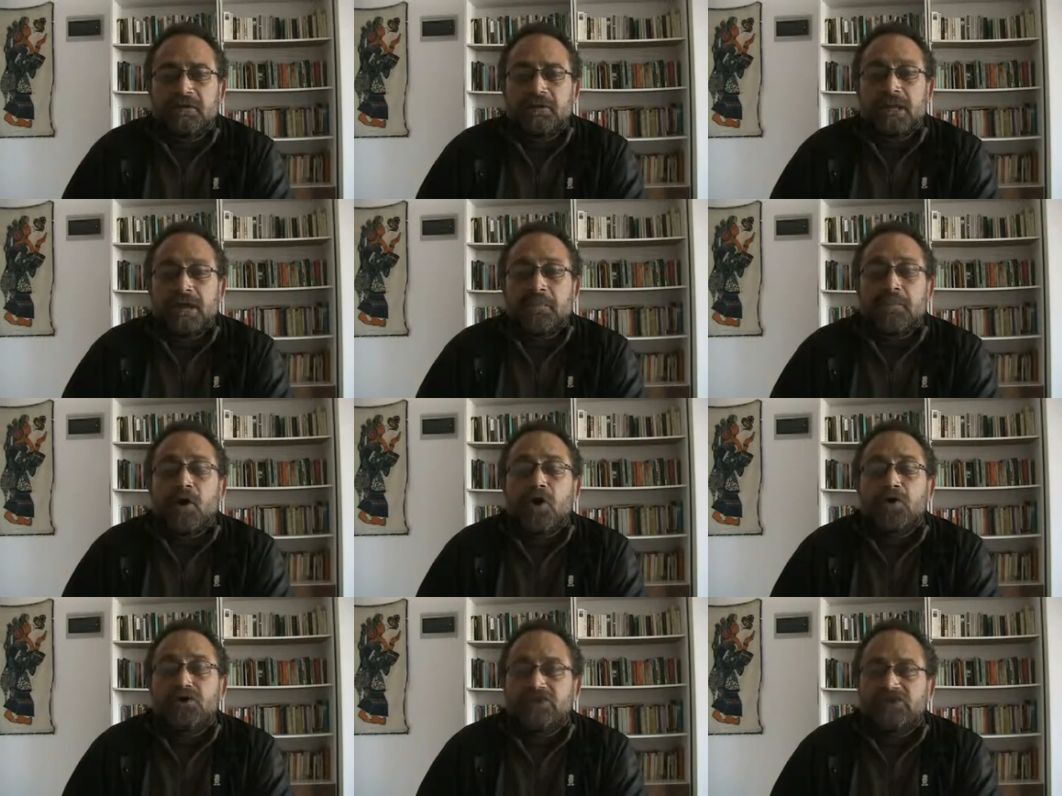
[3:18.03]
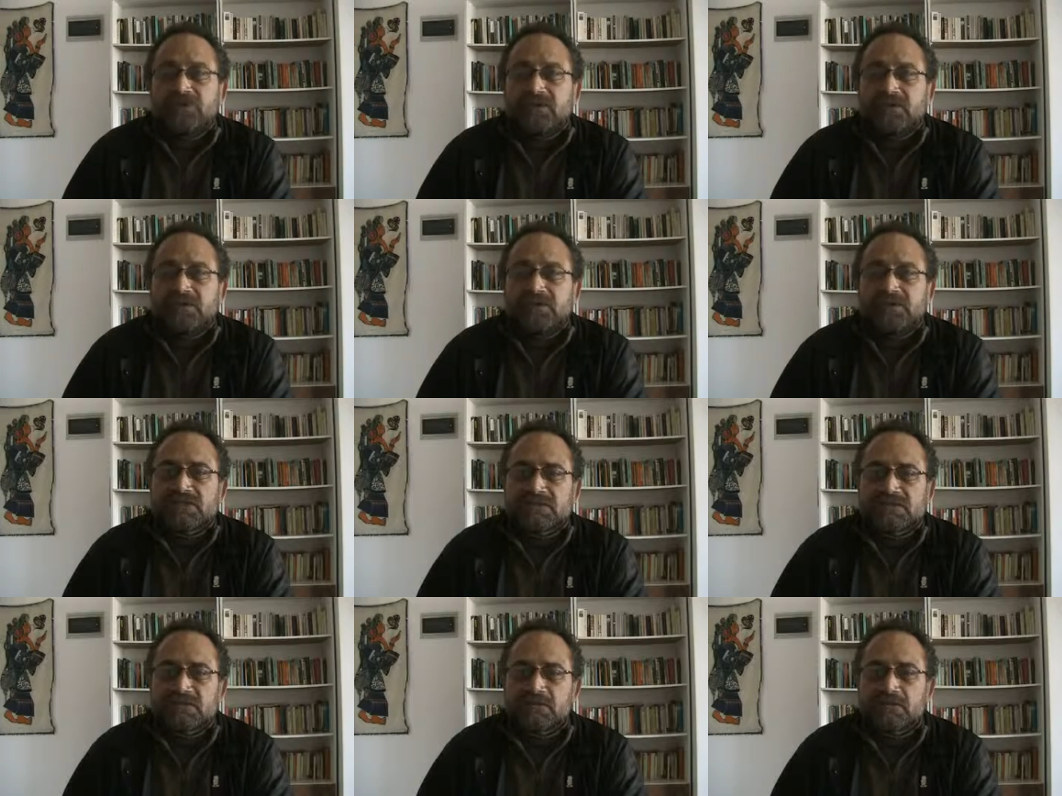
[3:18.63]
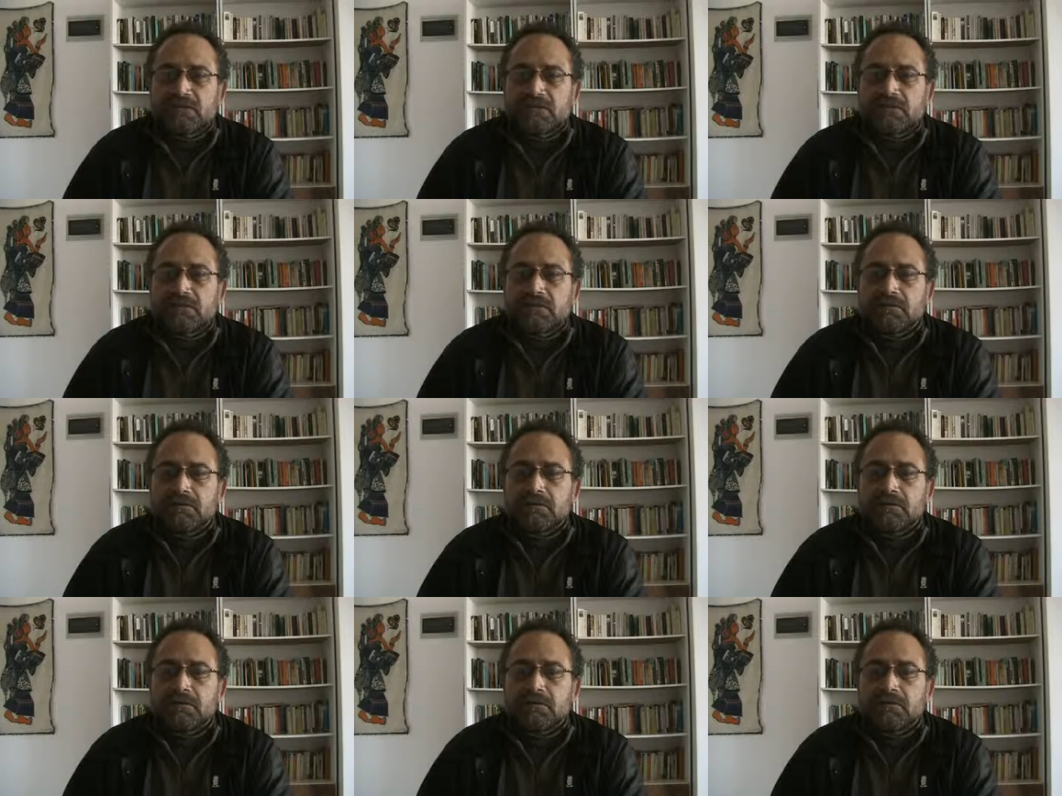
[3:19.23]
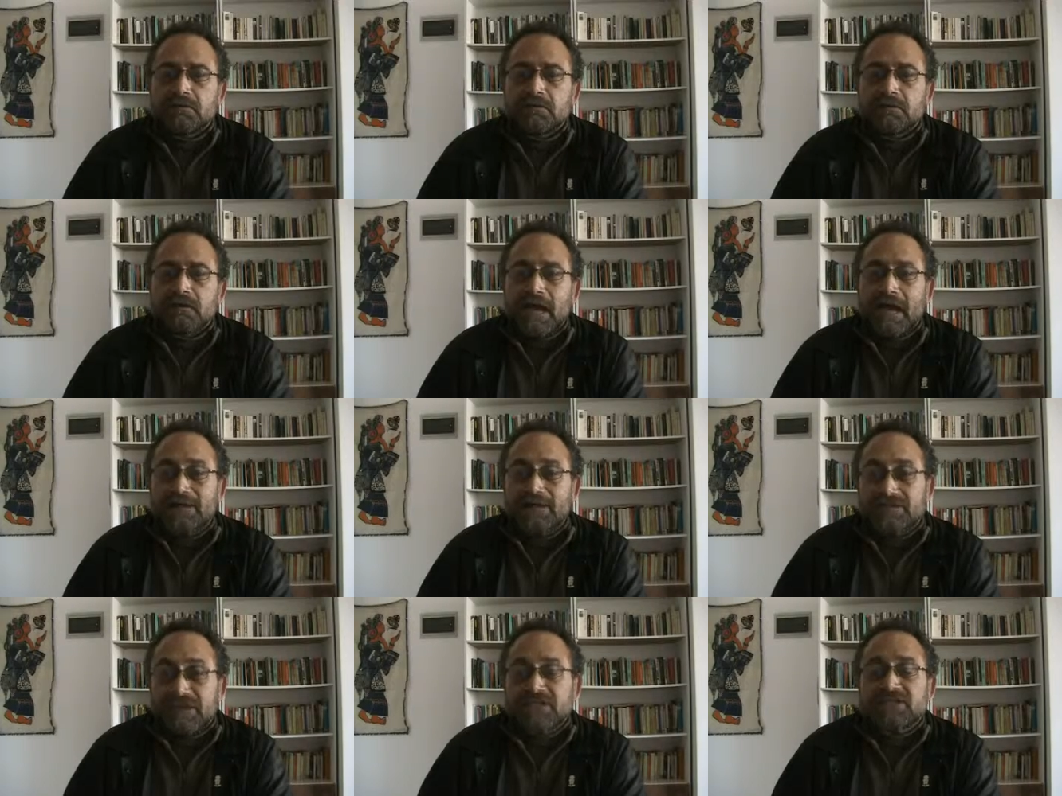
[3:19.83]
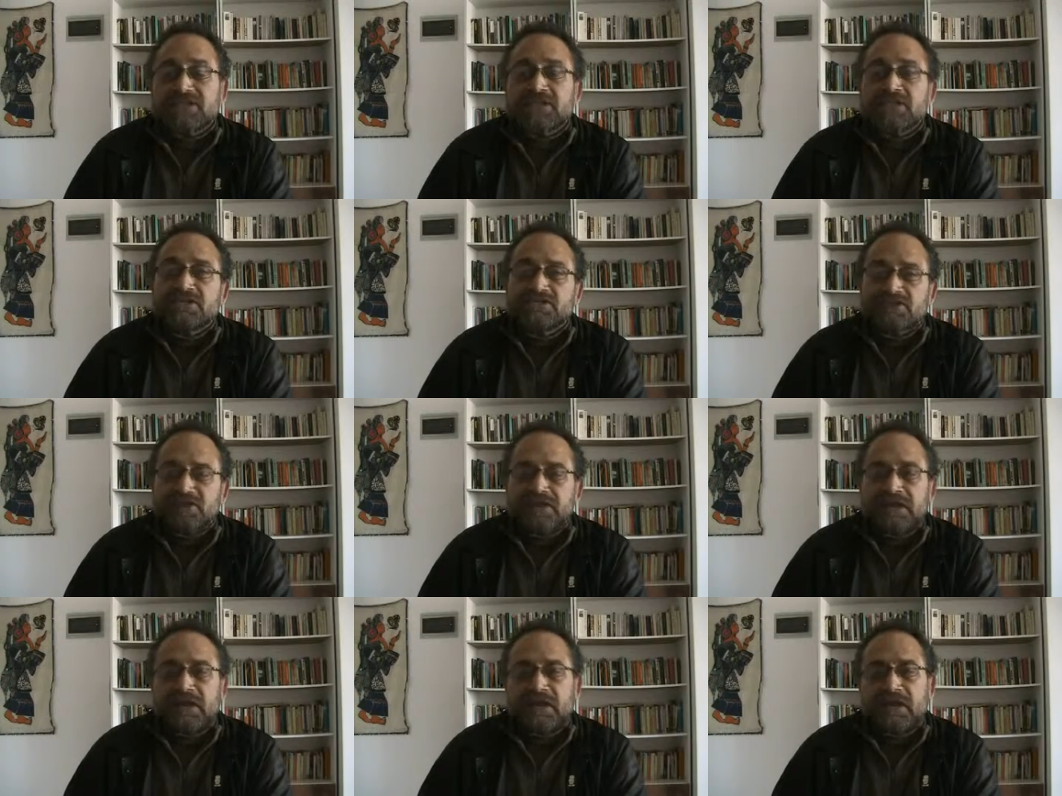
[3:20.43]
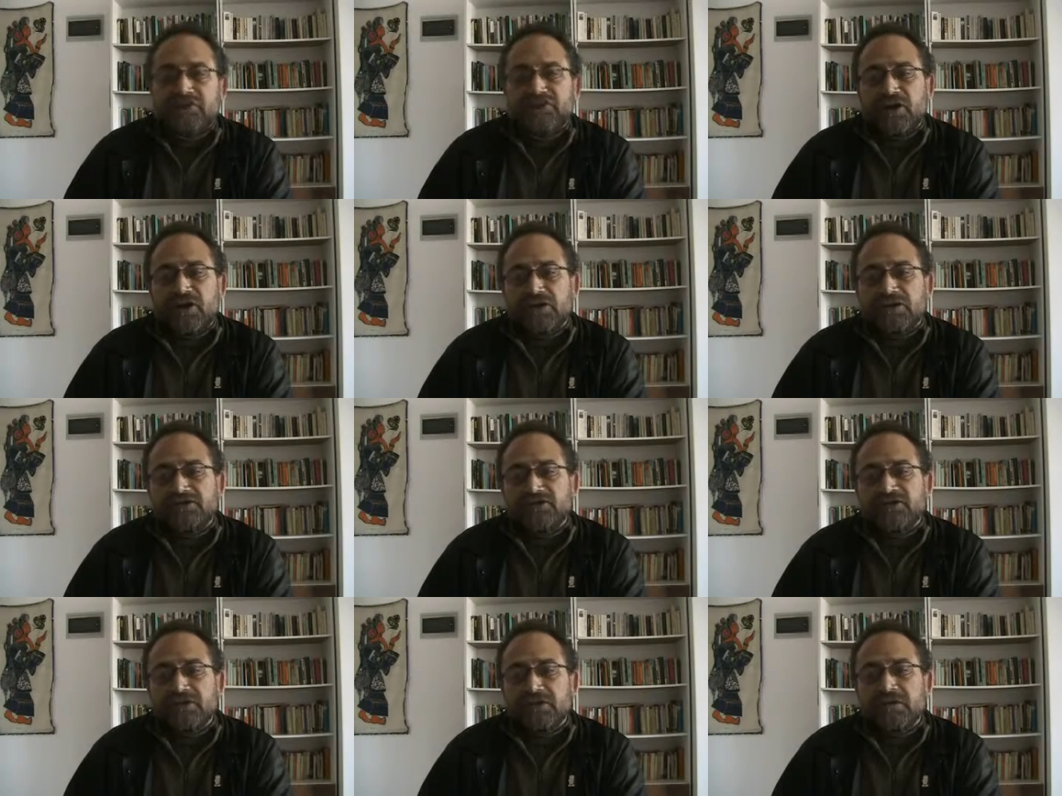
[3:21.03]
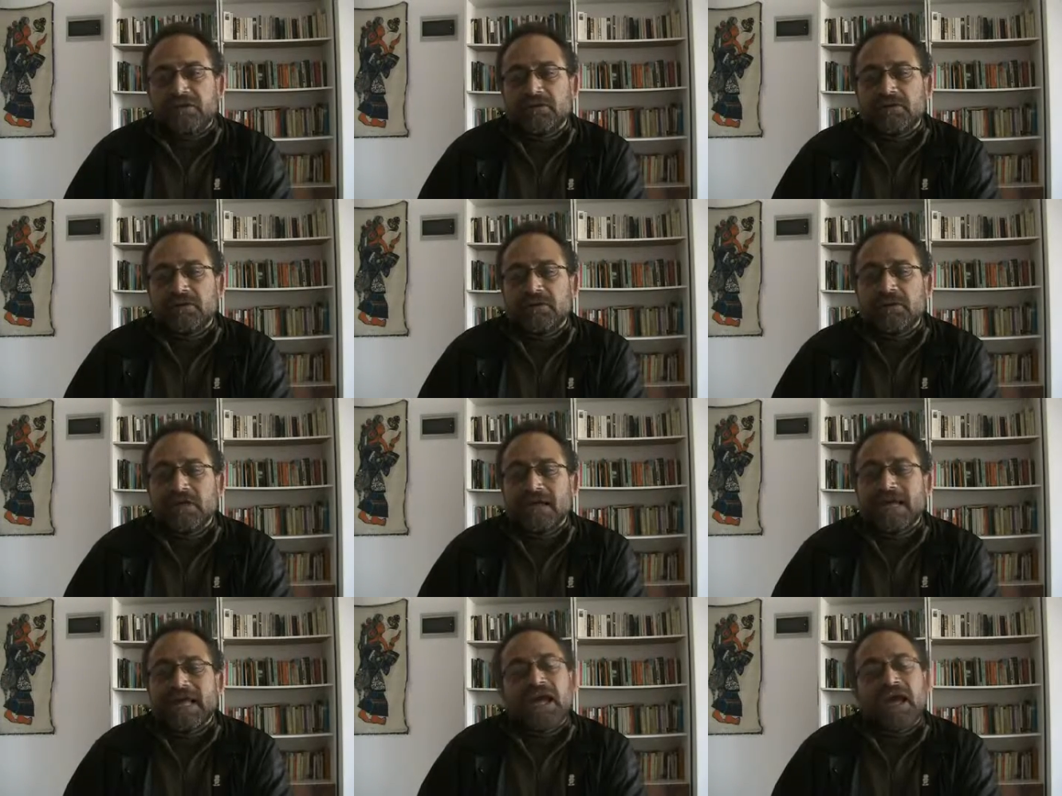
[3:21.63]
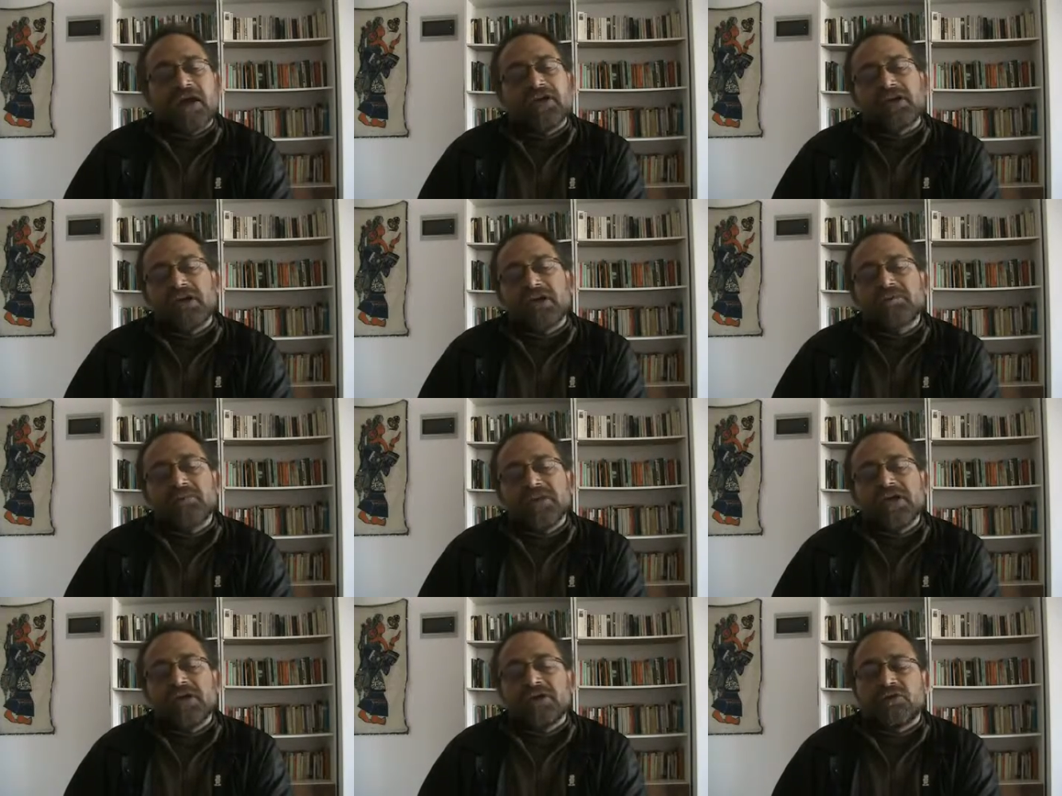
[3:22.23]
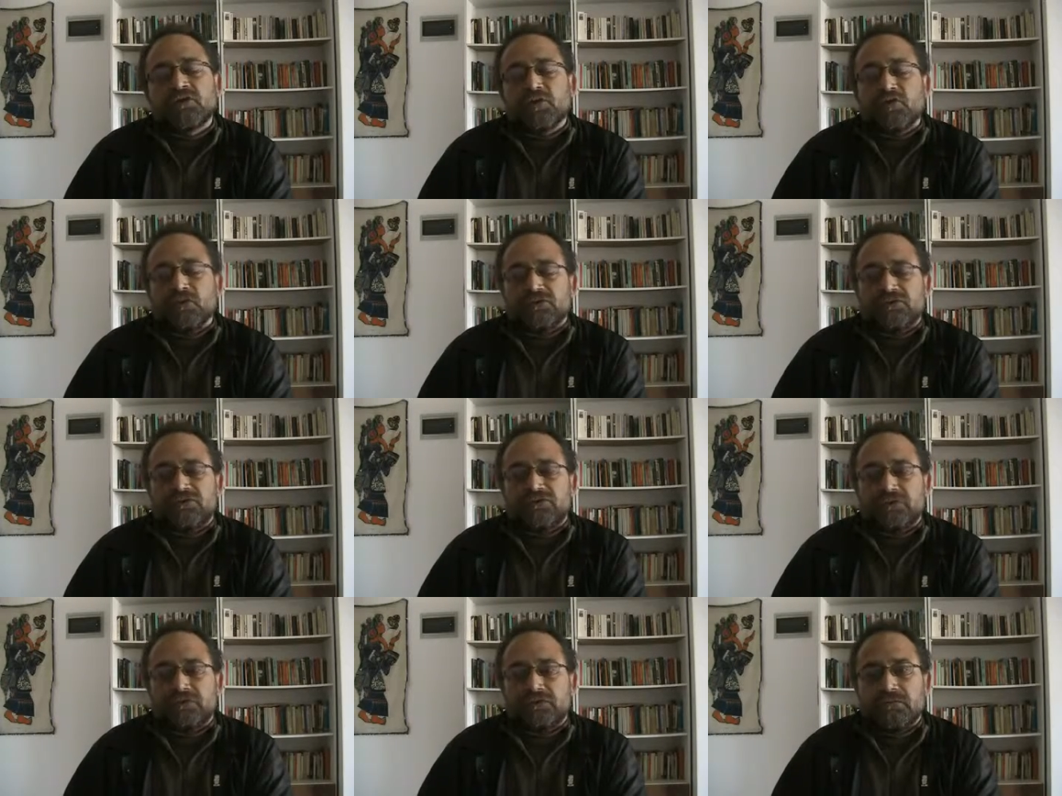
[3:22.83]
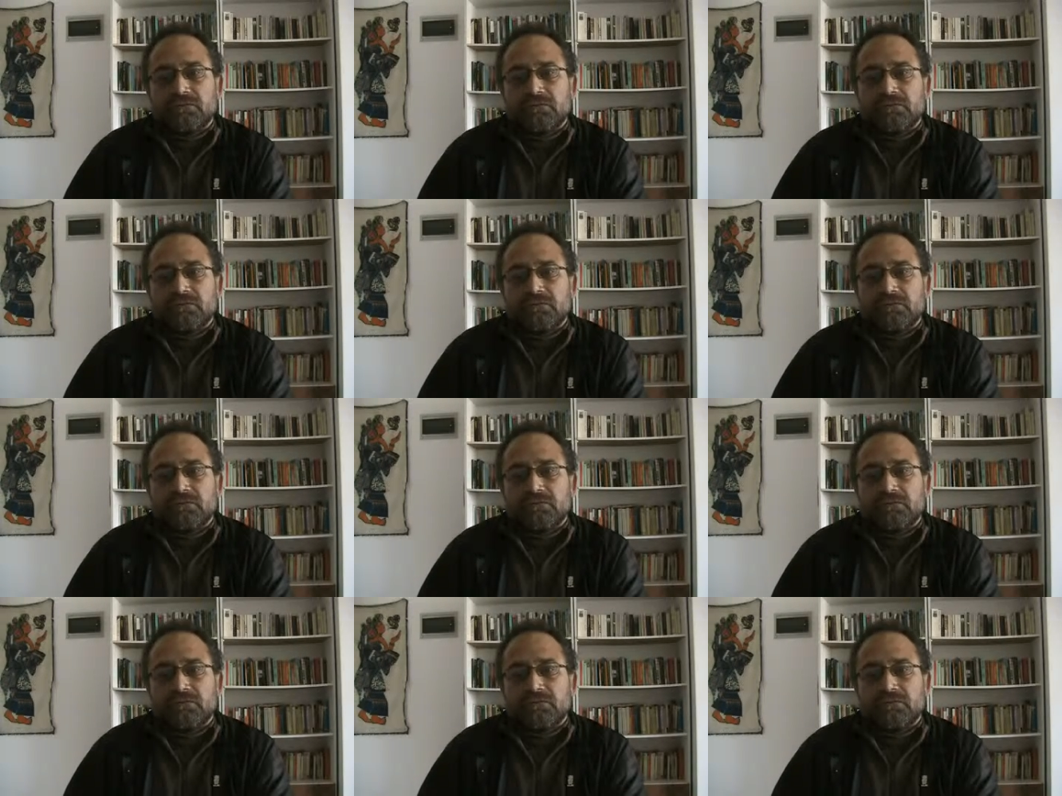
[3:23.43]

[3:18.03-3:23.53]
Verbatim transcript: Emotions at this historical junction cannot be ignored.